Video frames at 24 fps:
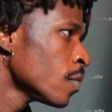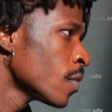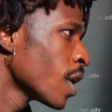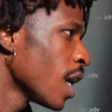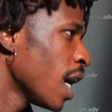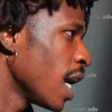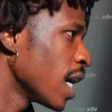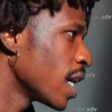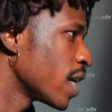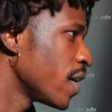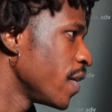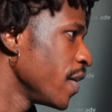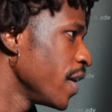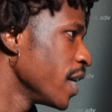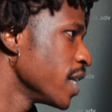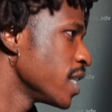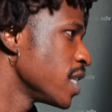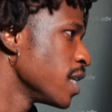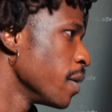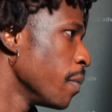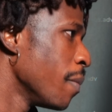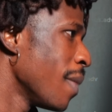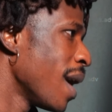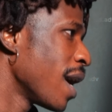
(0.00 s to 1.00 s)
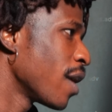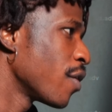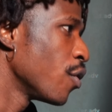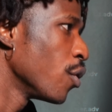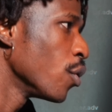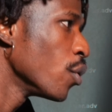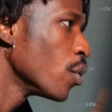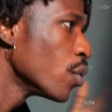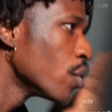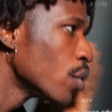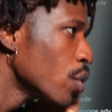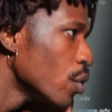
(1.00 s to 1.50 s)
and create a
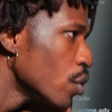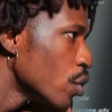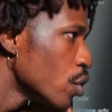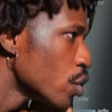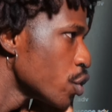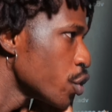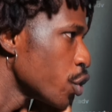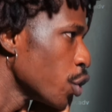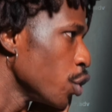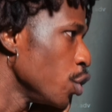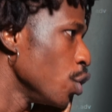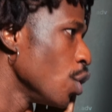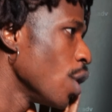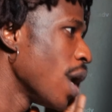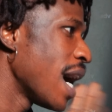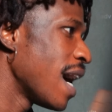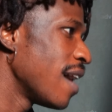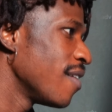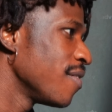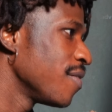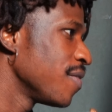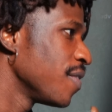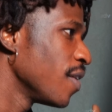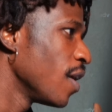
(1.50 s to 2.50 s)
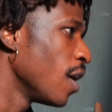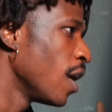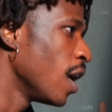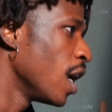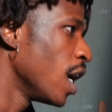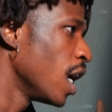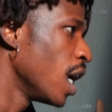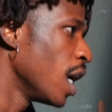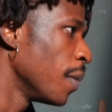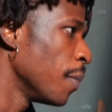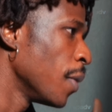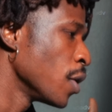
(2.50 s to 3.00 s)
macro. So you have,
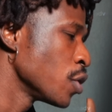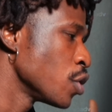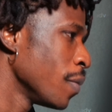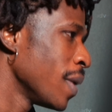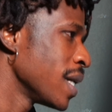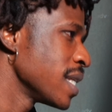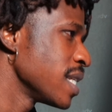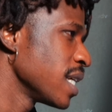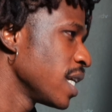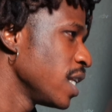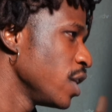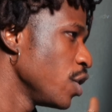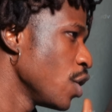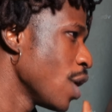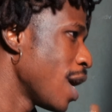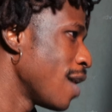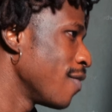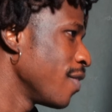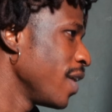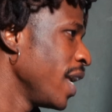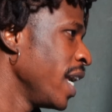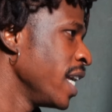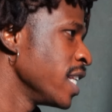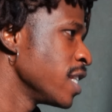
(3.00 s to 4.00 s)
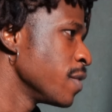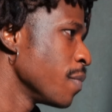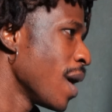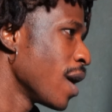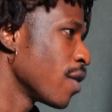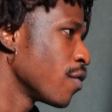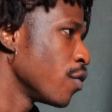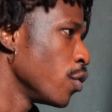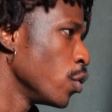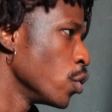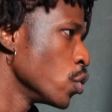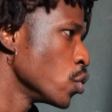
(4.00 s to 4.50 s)
automatically you have 8
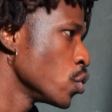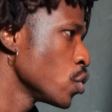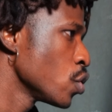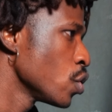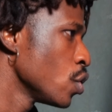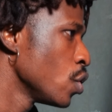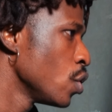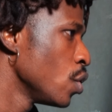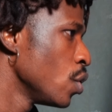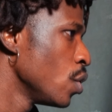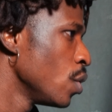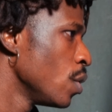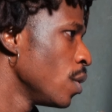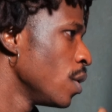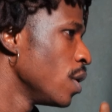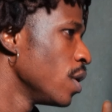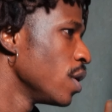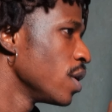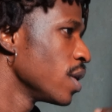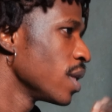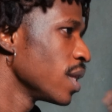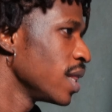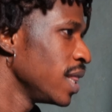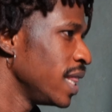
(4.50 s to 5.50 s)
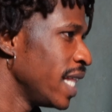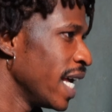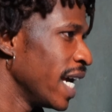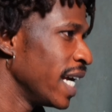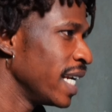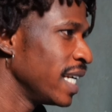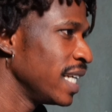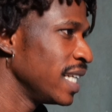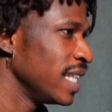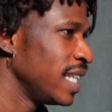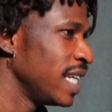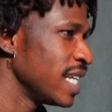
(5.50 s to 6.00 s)
macros.
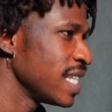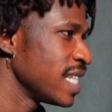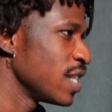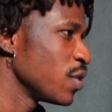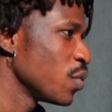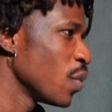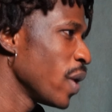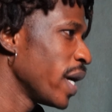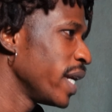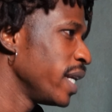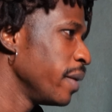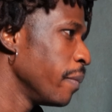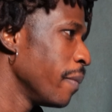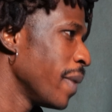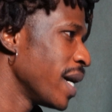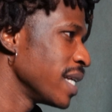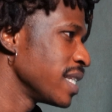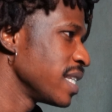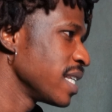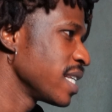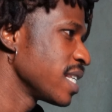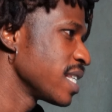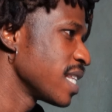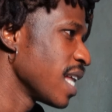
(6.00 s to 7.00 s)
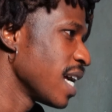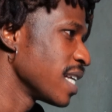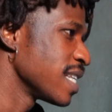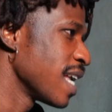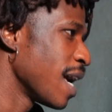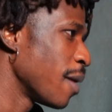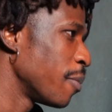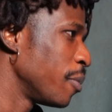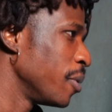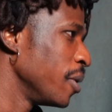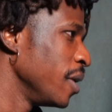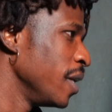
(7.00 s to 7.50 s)
Then this is where the magic starts
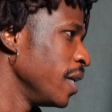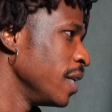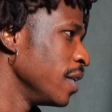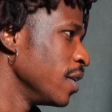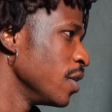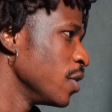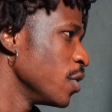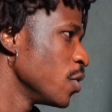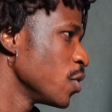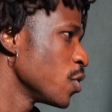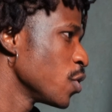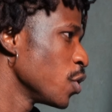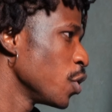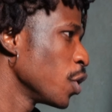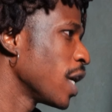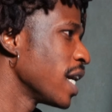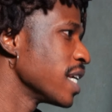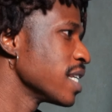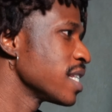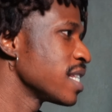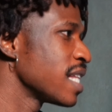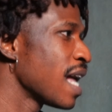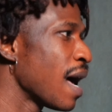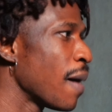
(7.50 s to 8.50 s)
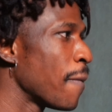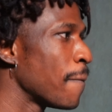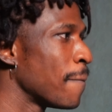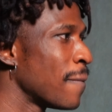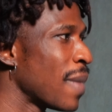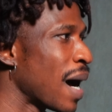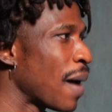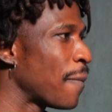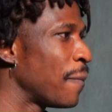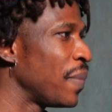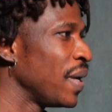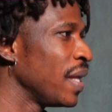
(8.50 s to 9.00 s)
happening. So you can start
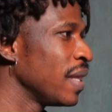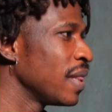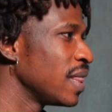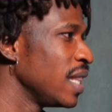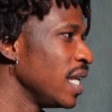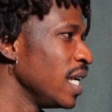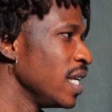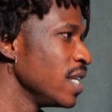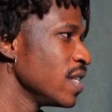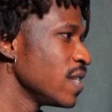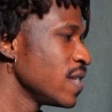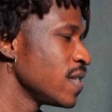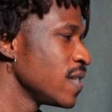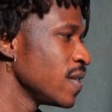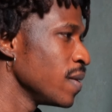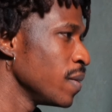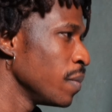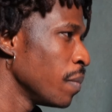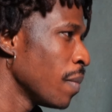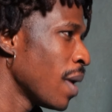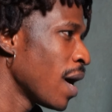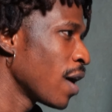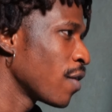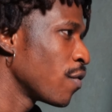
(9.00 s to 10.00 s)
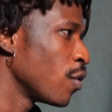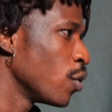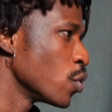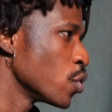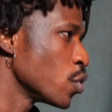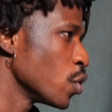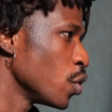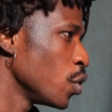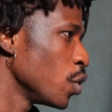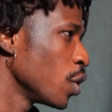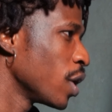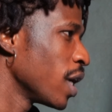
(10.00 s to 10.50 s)
mapping things to macros.
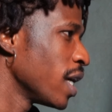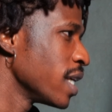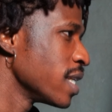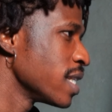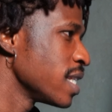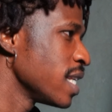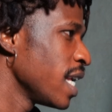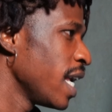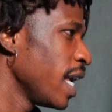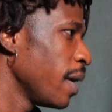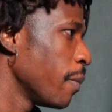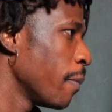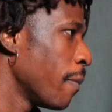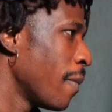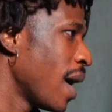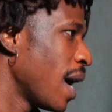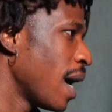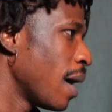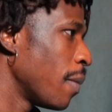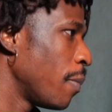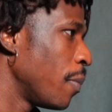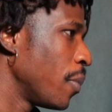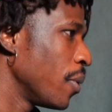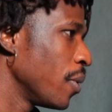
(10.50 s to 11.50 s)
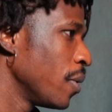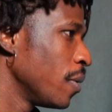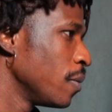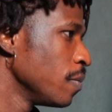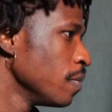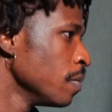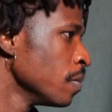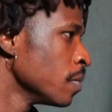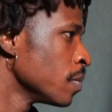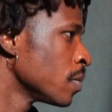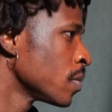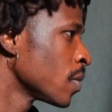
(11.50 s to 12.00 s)
So you can say map,
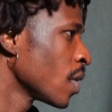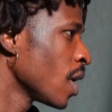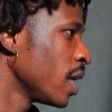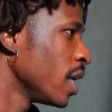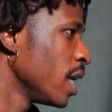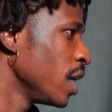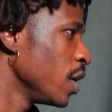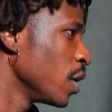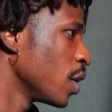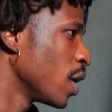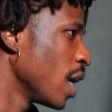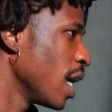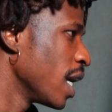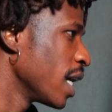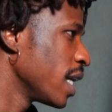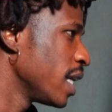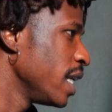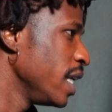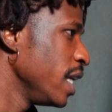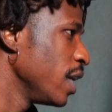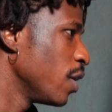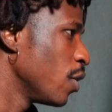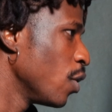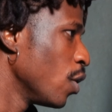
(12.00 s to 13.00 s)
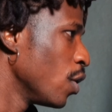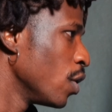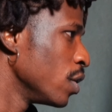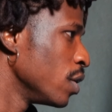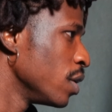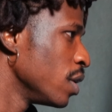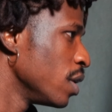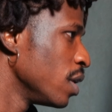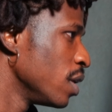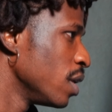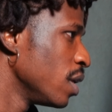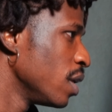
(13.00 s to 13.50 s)
and then you can click
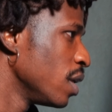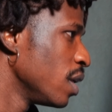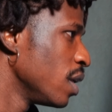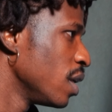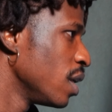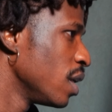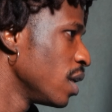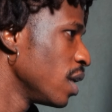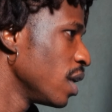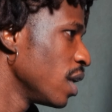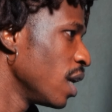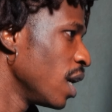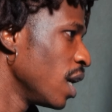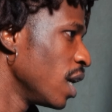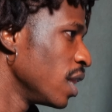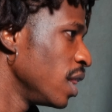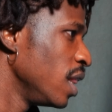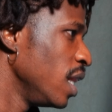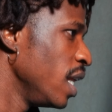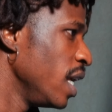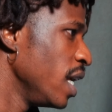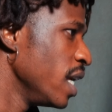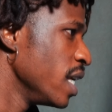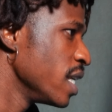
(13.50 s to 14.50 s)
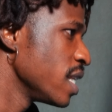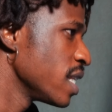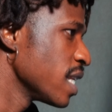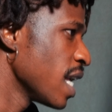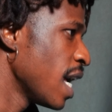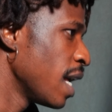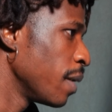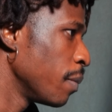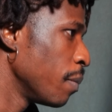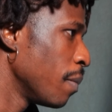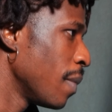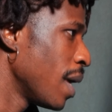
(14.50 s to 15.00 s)
on this
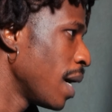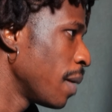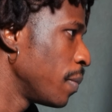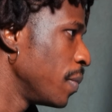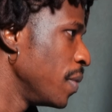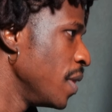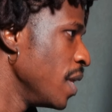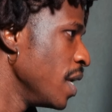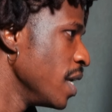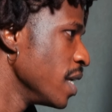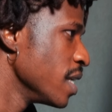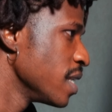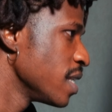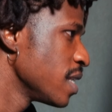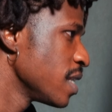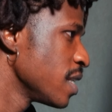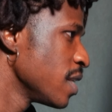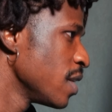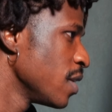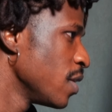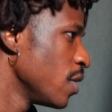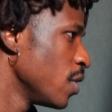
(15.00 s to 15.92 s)
and map this